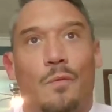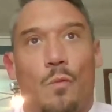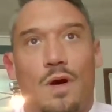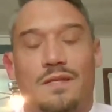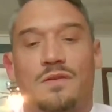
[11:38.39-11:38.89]

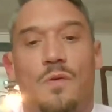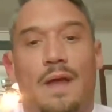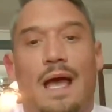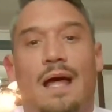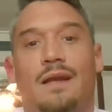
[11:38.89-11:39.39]
what's
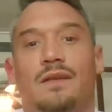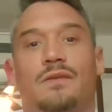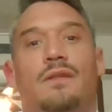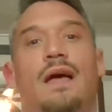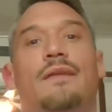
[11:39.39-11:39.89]
going on in
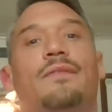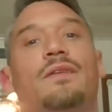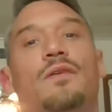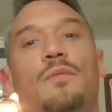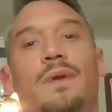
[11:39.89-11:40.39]
your life,
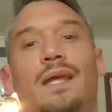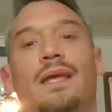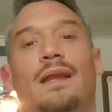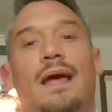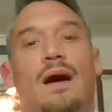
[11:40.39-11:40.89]
then nobody
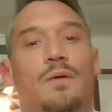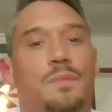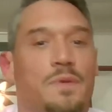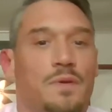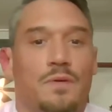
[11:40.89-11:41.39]
can
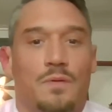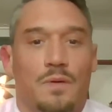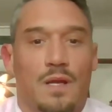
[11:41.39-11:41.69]
help you